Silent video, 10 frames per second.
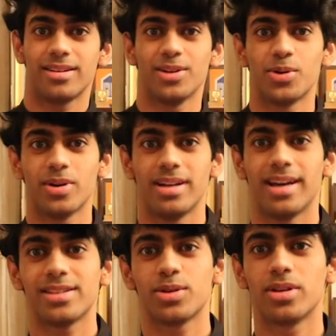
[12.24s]
a
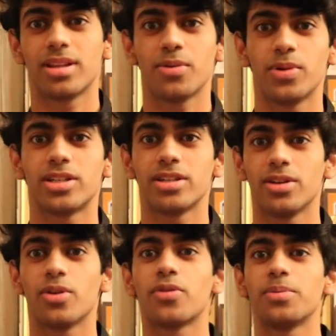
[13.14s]
nice kurta, which,
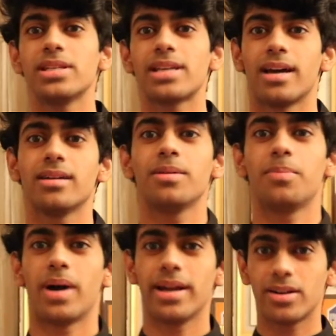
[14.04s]
from this angle
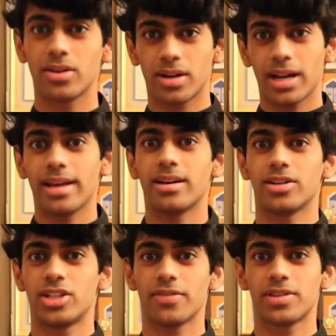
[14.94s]
might look like
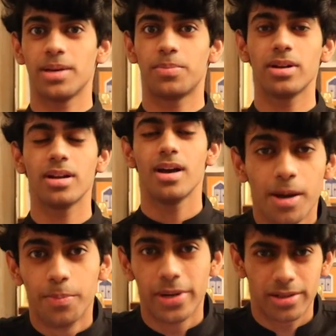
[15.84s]
a chef's apron,
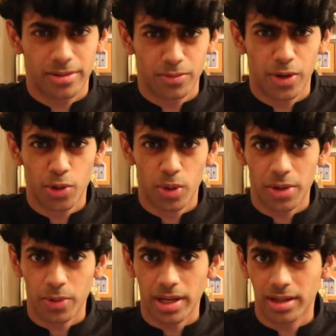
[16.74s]
but we're
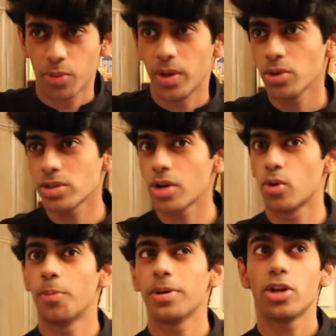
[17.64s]
rolling with it. The windows are
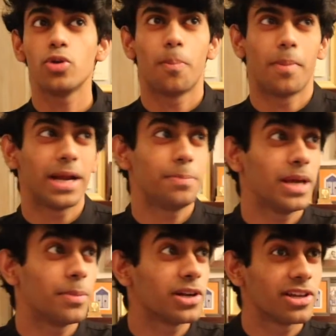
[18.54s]
open and you might
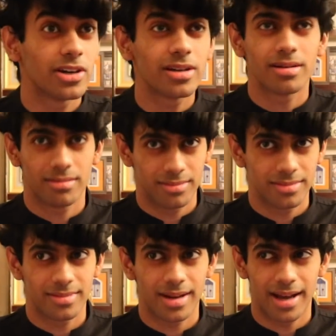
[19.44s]
be able to hear,
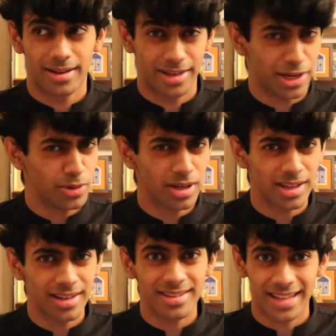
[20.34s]
did you hear
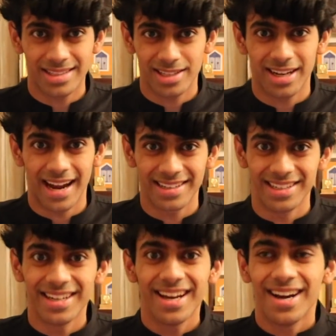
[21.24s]
that? That's a cracker.